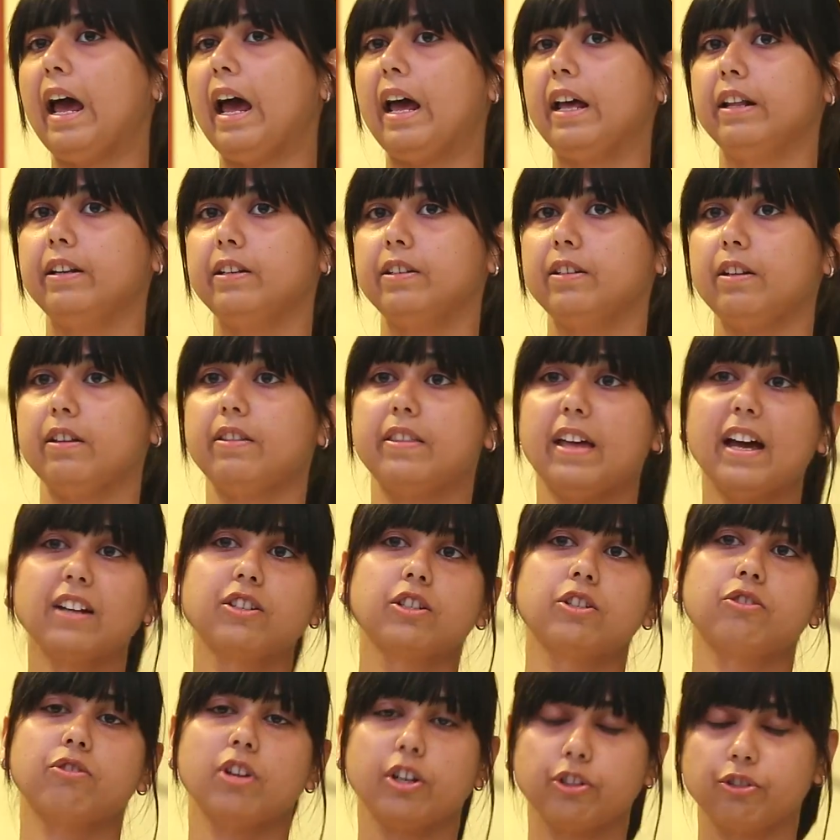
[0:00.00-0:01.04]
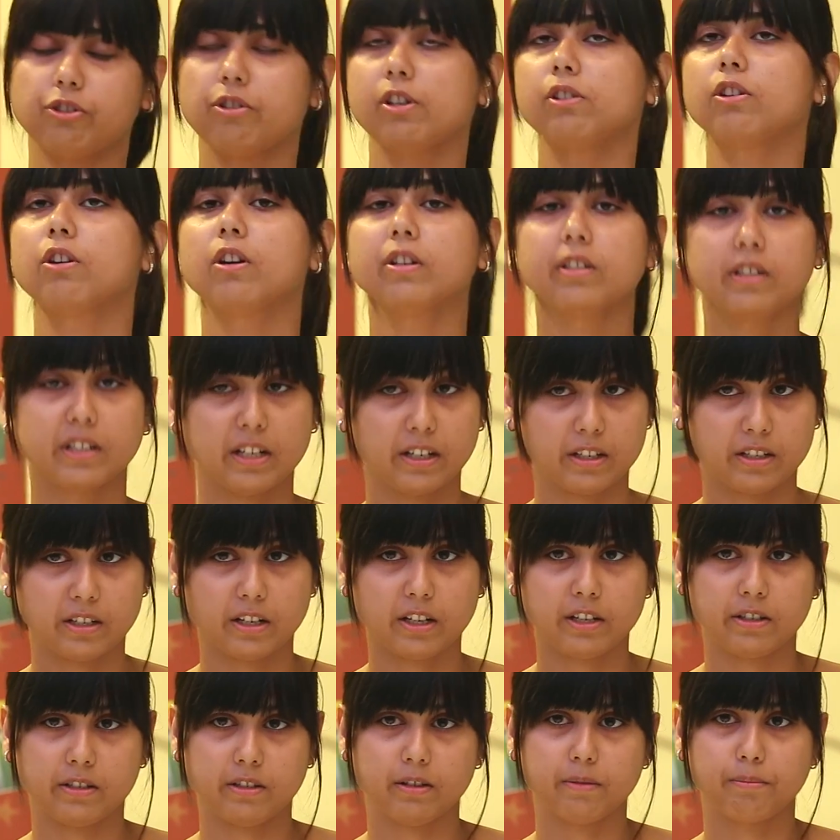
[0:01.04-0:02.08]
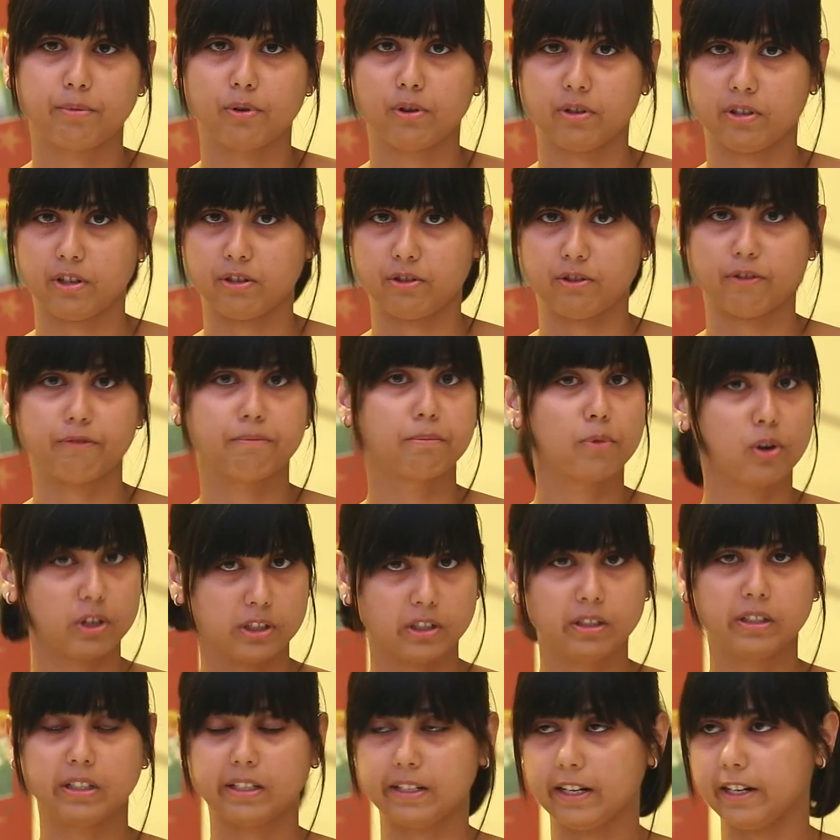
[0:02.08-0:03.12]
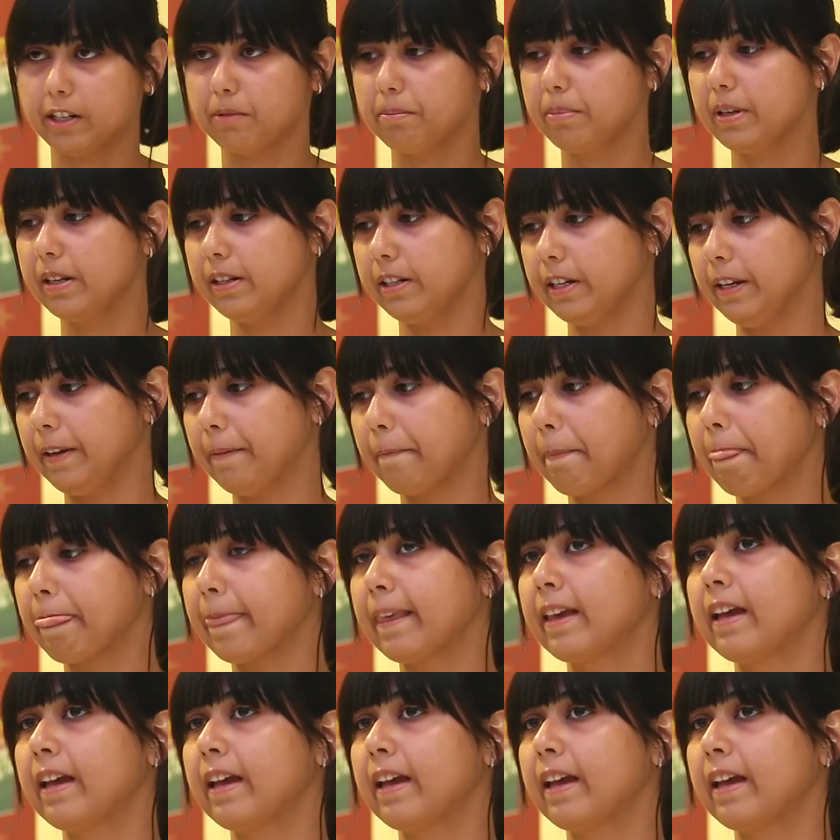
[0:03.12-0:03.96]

And that structural context is the process of modern state building.